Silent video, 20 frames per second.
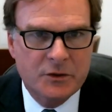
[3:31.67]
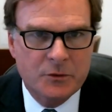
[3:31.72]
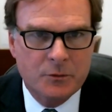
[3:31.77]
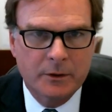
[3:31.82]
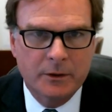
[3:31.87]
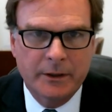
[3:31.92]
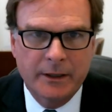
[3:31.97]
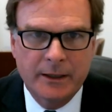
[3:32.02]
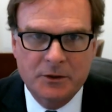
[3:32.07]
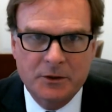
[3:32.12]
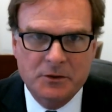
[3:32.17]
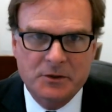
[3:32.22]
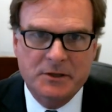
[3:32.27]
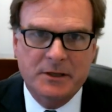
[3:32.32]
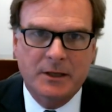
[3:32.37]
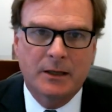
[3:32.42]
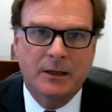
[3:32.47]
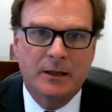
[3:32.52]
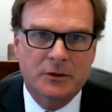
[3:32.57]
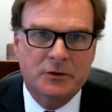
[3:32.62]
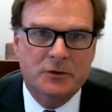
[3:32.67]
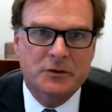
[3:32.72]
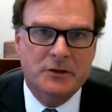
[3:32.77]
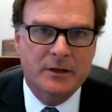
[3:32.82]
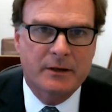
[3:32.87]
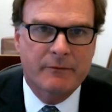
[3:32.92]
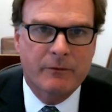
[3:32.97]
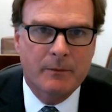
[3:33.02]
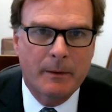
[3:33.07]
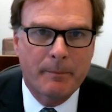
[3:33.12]
really
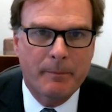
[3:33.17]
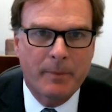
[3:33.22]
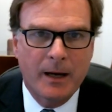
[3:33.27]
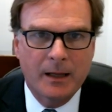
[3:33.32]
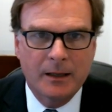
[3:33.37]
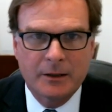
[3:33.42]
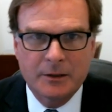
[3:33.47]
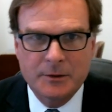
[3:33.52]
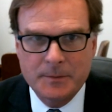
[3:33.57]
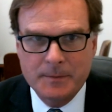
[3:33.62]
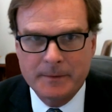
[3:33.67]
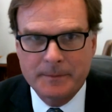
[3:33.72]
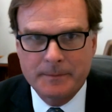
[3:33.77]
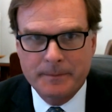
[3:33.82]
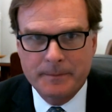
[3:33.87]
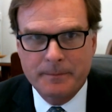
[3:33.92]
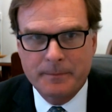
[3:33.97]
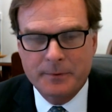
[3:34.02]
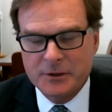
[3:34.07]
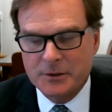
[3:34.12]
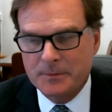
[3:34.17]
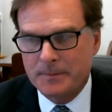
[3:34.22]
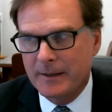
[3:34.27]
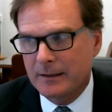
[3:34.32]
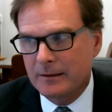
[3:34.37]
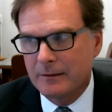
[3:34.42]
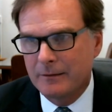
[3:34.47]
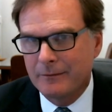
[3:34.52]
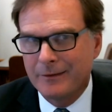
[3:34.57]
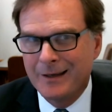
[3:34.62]
interesting from a policy
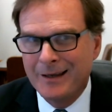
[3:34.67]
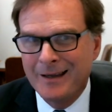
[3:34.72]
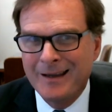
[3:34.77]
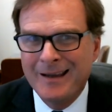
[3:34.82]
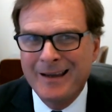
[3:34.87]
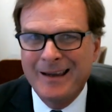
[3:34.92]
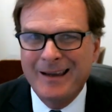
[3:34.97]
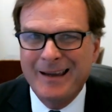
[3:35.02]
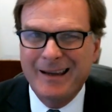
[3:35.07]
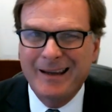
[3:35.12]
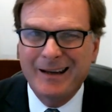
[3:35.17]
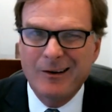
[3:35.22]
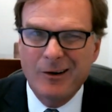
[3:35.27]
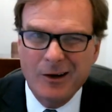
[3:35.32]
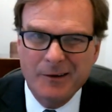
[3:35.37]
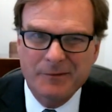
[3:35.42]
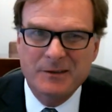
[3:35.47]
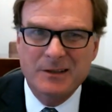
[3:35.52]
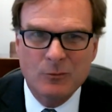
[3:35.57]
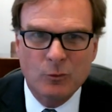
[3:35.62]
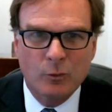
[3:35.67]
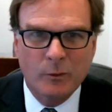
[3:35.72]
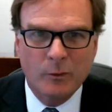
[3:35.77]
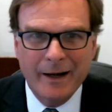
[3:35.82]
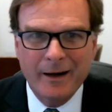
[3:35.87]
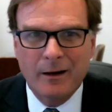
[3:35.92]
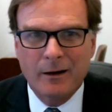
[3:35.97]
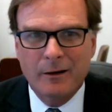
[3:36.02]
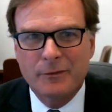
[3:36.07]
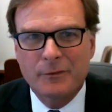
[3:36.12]
perspective, and often
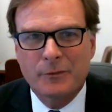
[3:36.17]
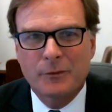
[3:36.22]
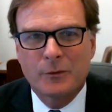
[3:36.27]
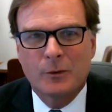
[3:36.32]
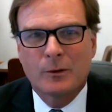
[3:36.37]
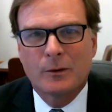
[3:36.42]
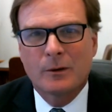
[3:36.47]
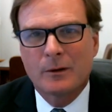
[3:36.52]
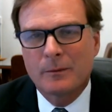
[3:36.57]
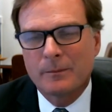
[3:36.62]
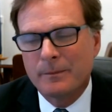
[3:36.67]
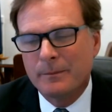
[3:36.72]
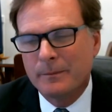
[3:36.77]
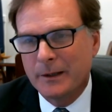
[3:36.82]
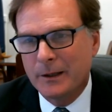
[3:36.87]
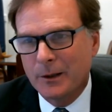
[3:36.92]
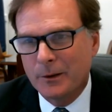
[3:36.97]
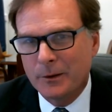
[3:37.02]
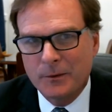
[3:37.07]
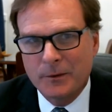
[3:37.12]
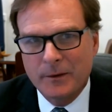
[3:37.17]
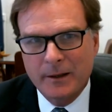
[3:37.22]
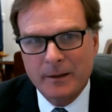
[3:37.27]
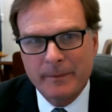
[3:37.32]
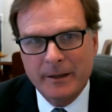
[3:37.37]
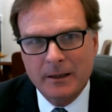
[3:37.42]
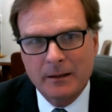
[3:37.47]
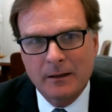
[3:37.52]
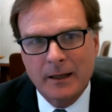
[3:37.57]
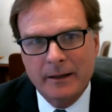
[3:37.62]
rare for, you think
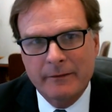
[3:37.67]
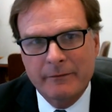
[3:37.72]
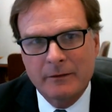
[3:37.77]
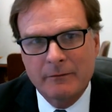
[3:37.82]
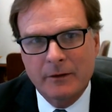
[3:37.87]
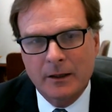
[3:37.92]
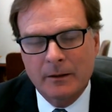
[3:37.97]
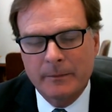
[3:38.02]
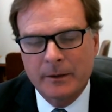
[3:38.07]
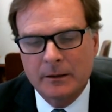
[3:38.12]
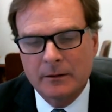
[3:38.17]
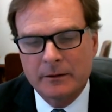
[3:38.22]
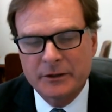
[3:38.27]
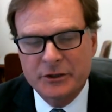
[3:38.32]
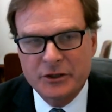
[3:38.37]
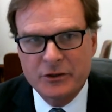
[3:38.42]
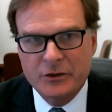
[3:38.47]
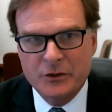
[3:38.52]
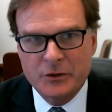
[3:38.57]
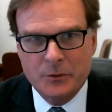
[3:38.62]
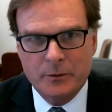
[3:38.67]
about a lot of environmental issues.